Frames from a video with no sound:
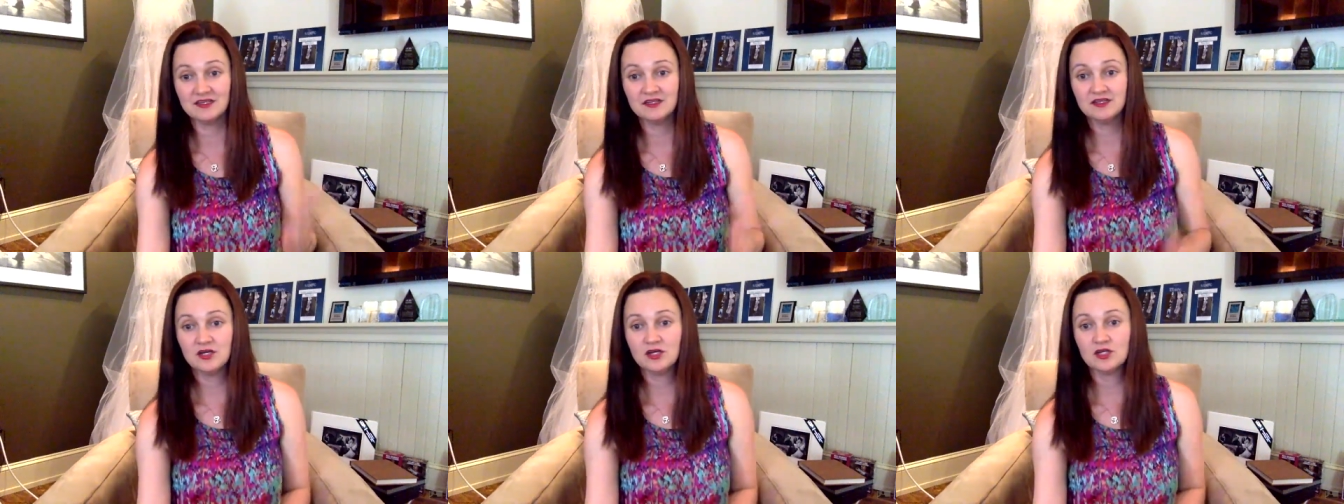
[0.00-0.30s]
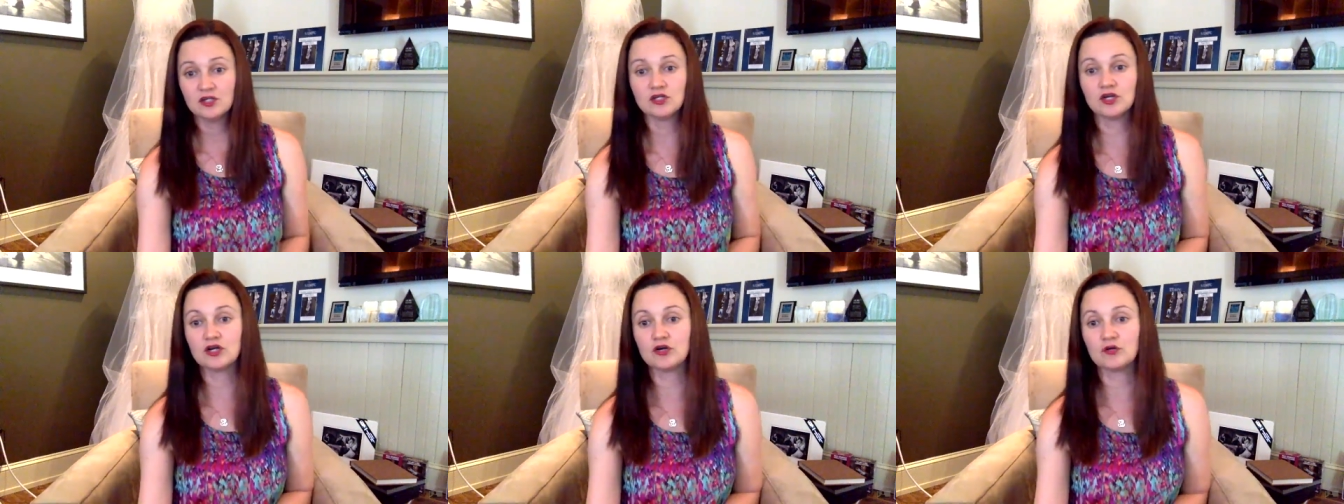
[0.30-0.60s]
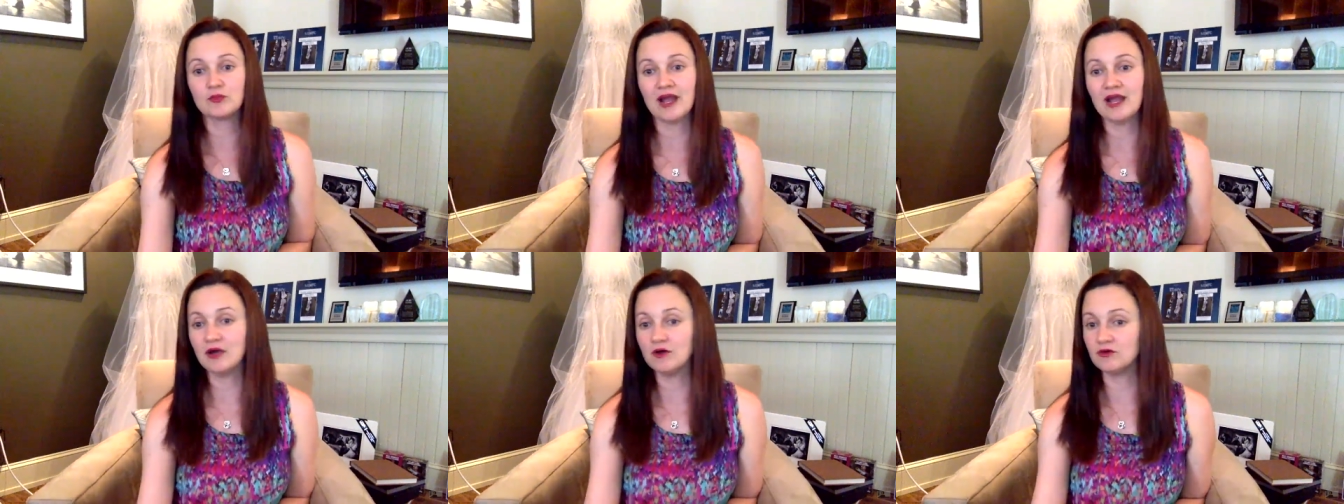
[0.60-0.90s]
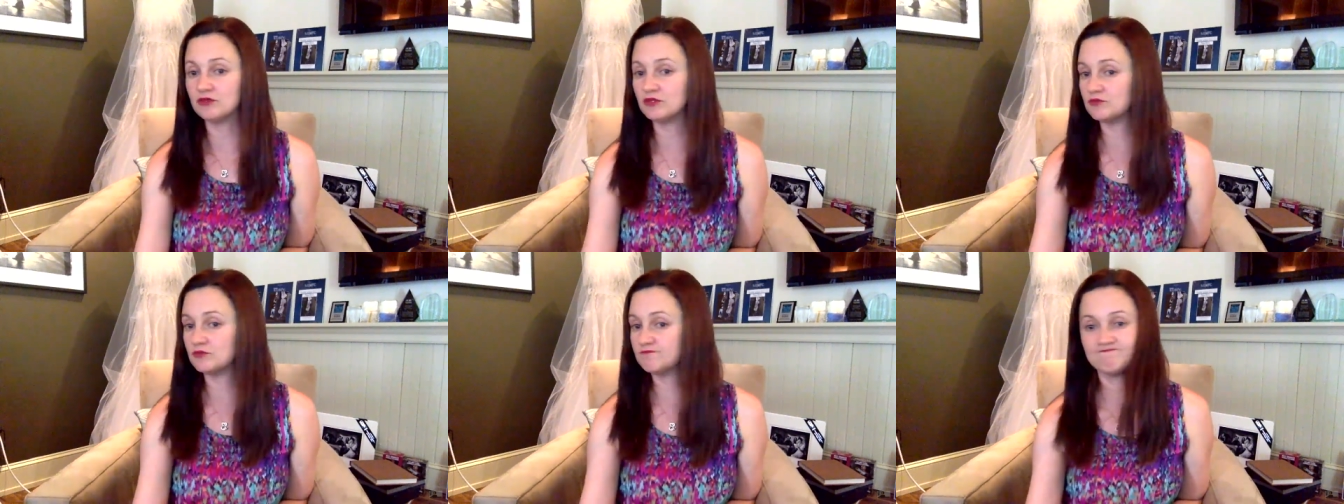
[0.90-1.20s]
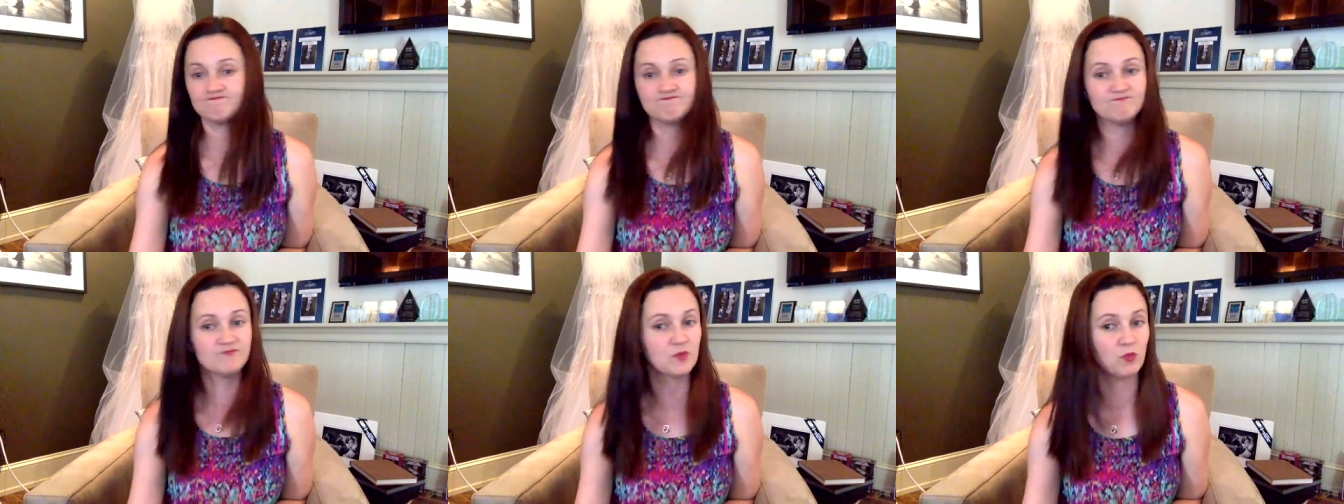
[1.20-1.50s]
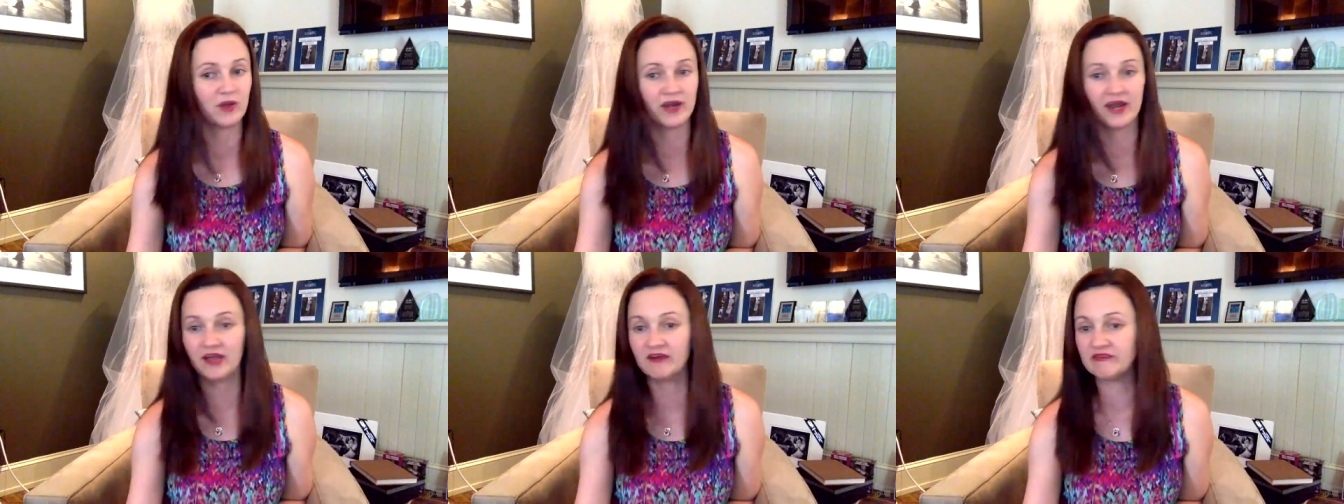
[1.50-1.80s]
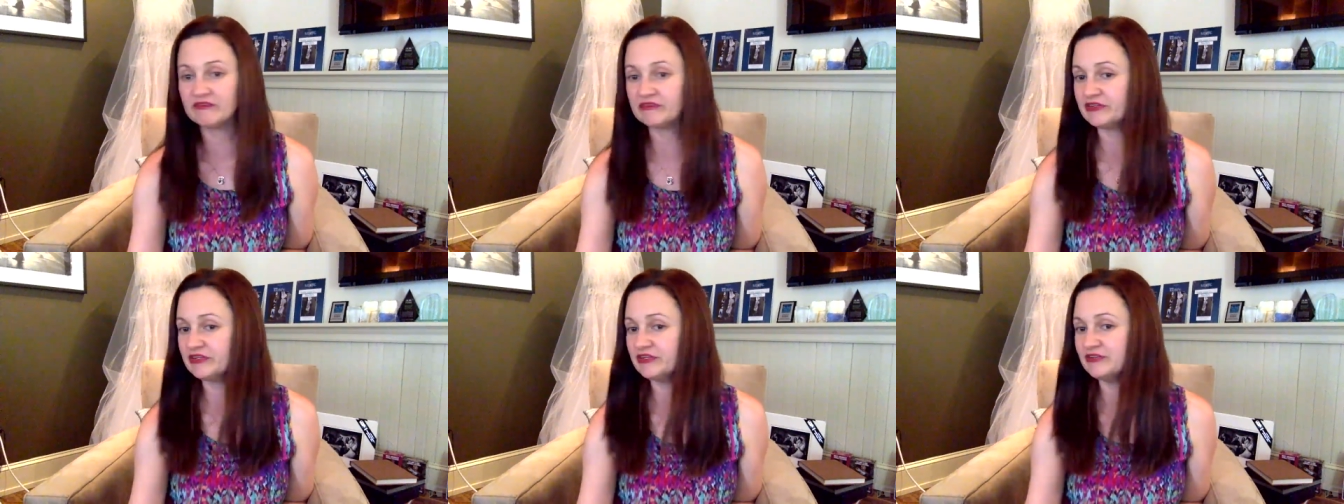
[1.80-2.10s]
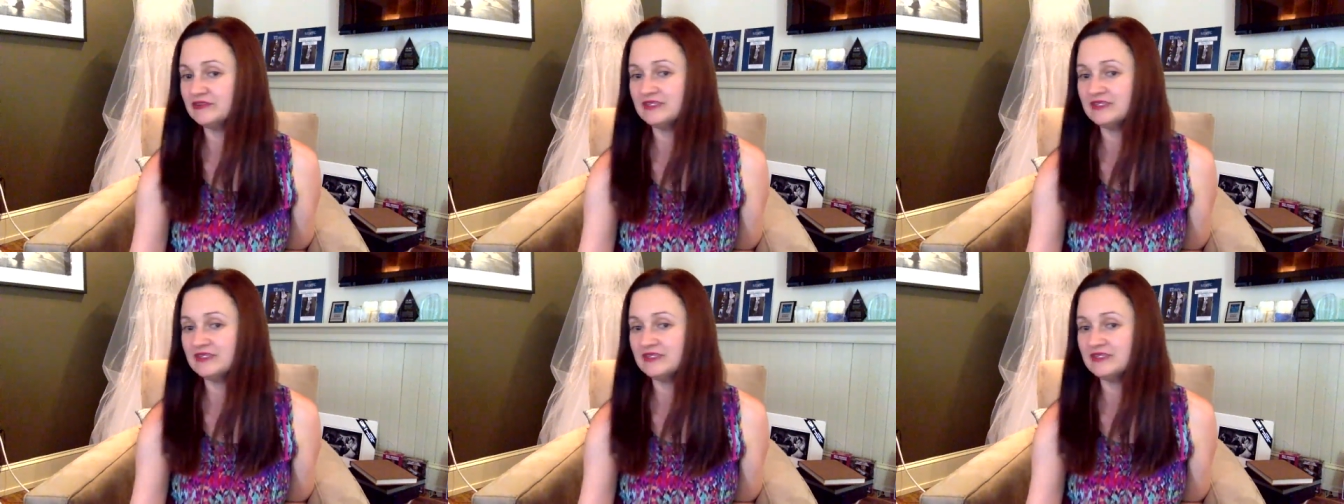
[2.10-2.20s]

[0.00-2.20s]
look around. Whatever you need to